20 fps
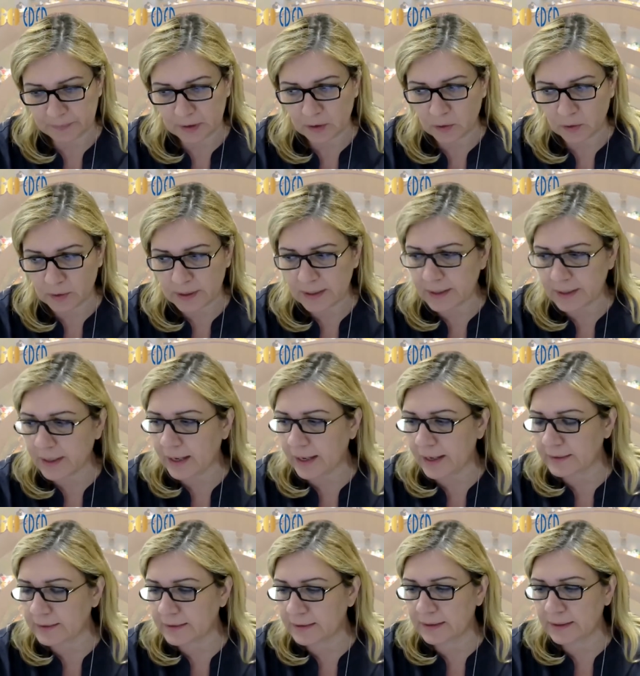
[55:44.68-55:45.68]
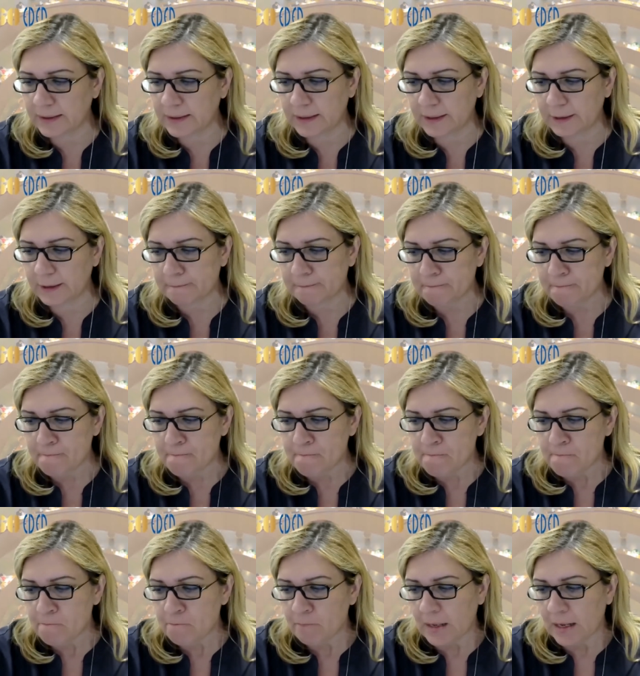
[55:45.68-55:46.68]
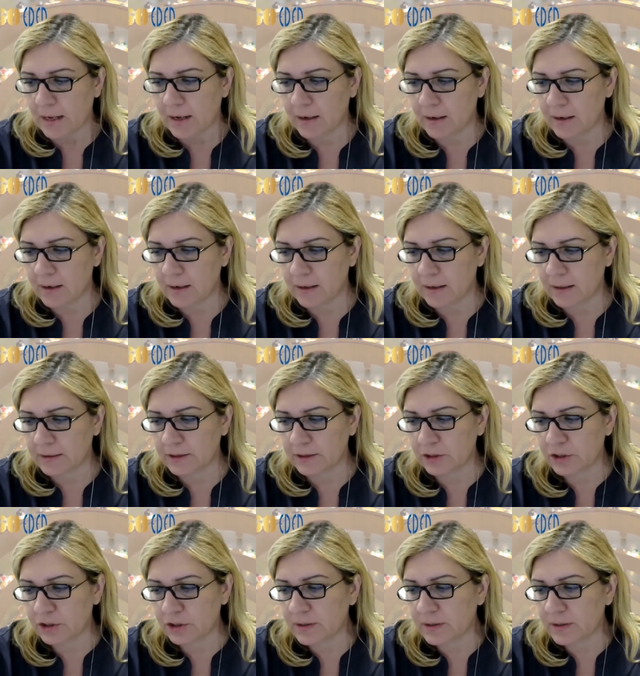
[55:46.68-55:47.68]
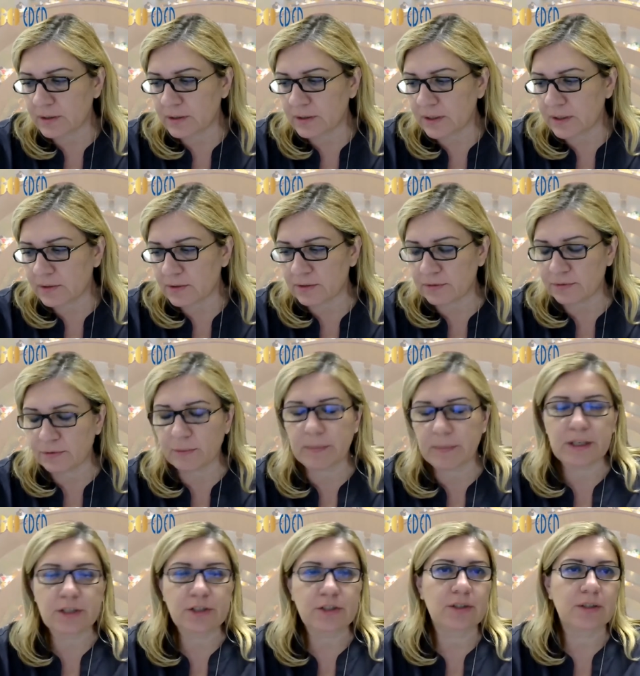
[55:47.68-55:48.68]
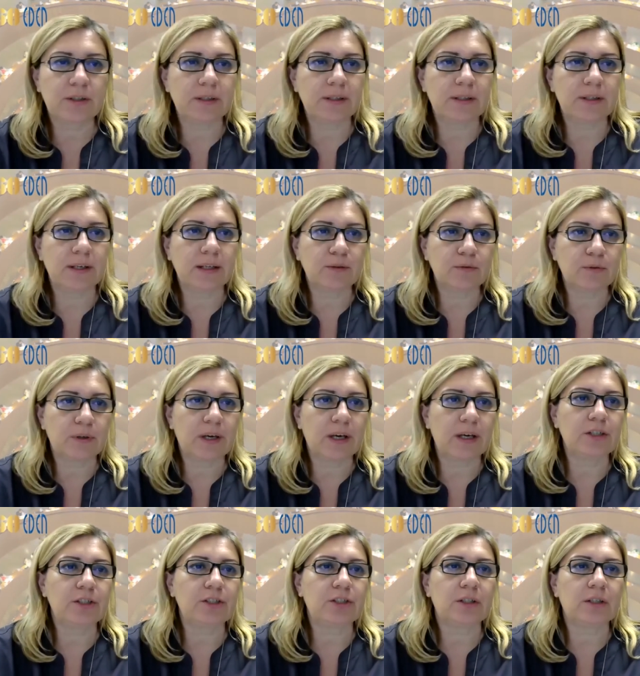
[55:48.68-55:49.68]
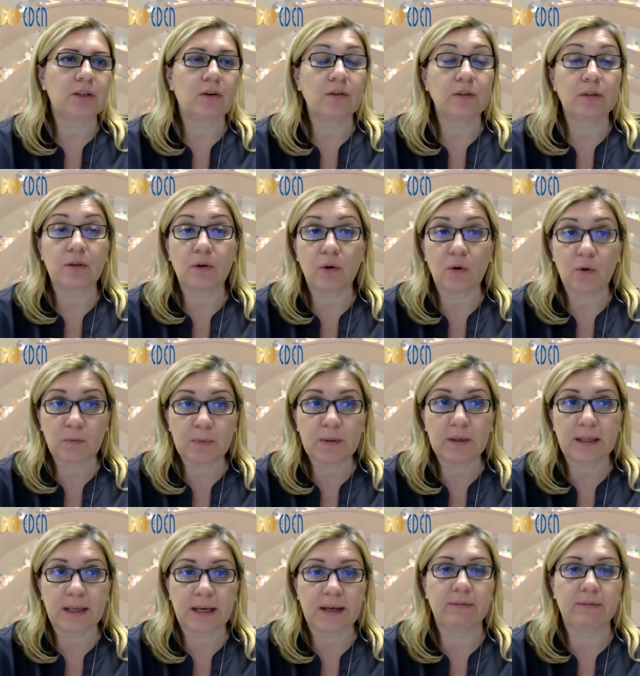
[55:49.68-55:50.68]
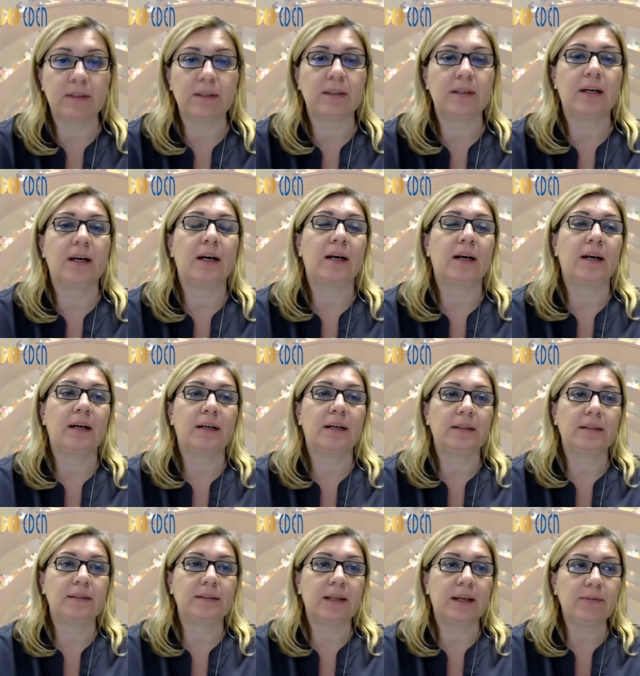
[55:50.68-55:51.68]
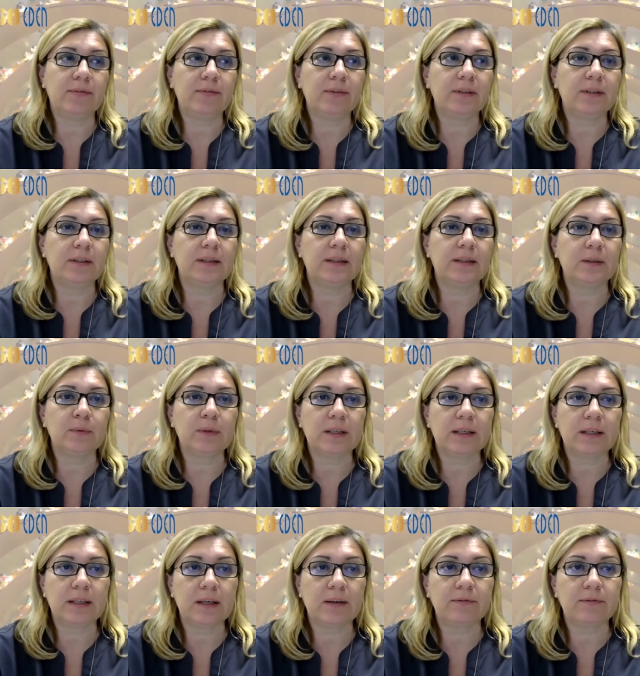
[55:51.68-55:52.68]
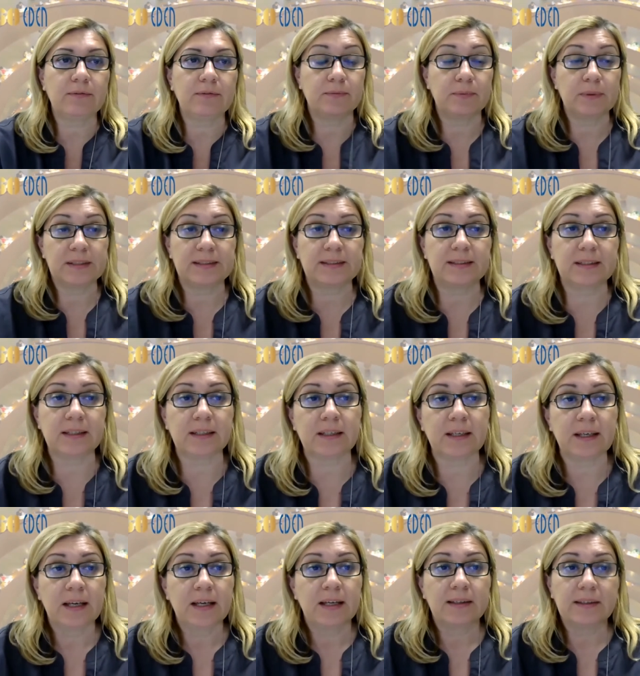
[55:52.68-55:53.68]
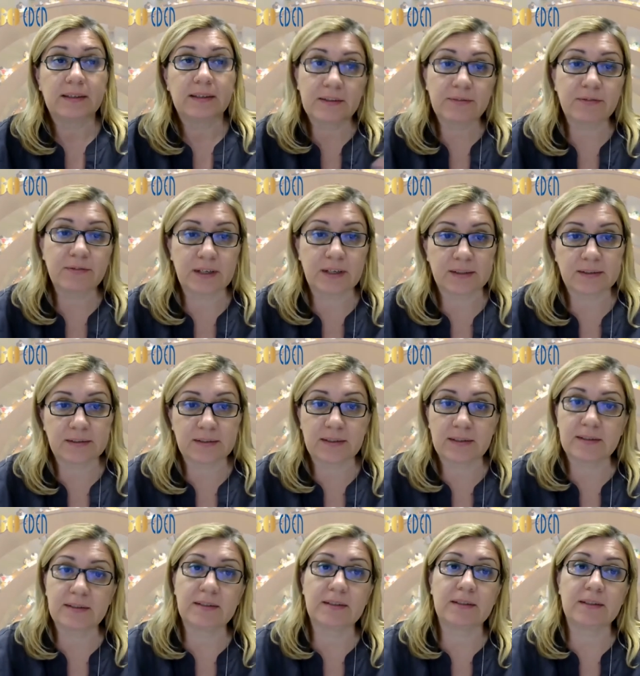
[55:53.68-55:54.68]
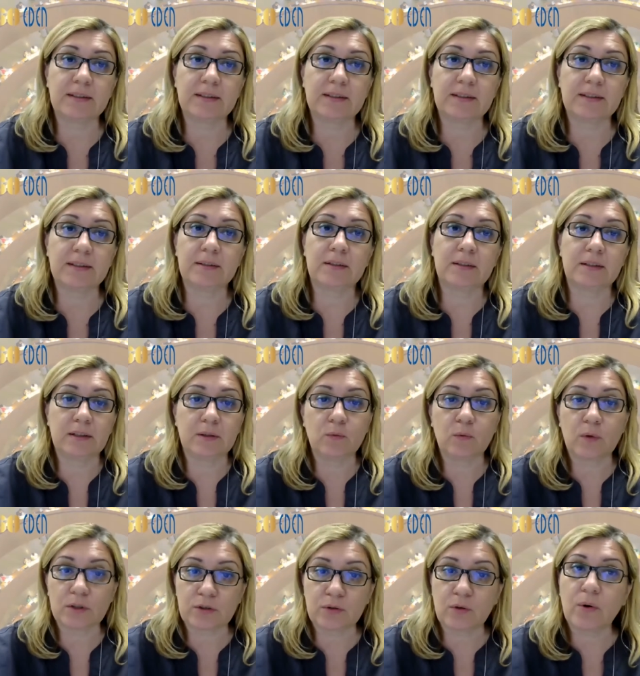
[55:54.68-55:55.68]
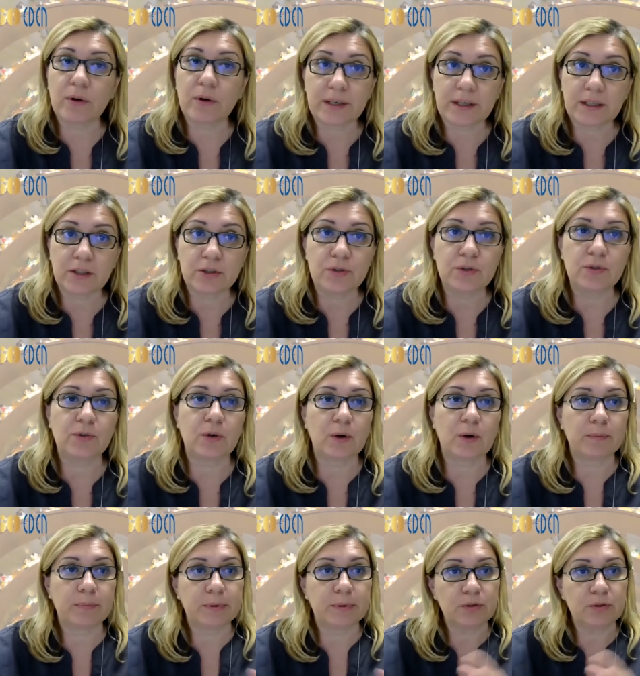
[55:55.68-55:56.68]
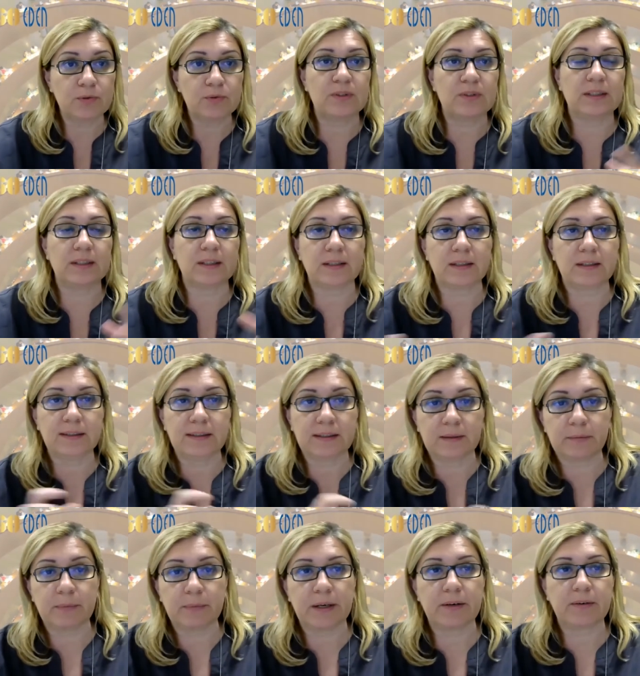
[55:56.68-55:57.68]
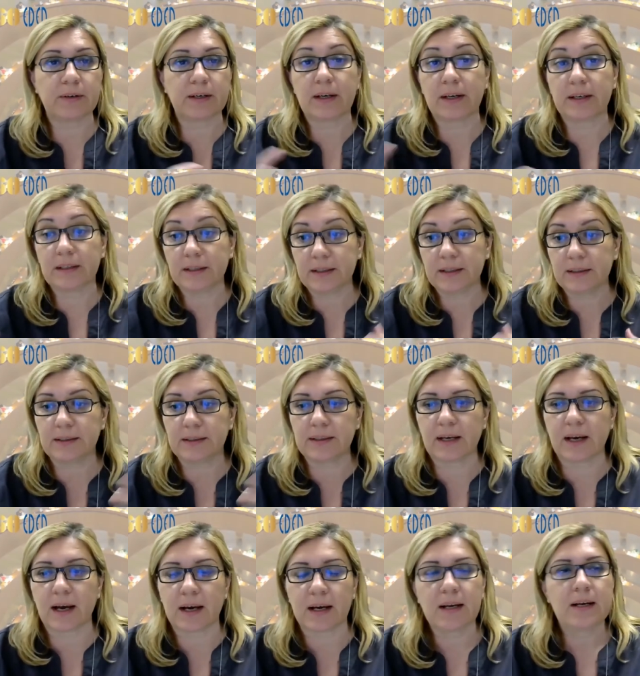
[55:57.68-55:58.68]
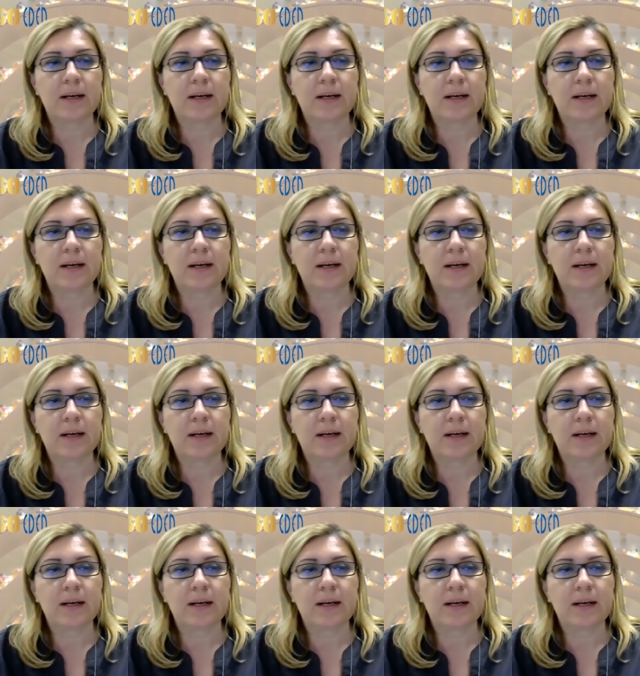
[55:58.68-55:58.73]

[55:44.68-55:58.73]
Looking at the digital transformation in education on a global level, definitely we see differences in what's going in Europe, in New Zealand, in America, in India.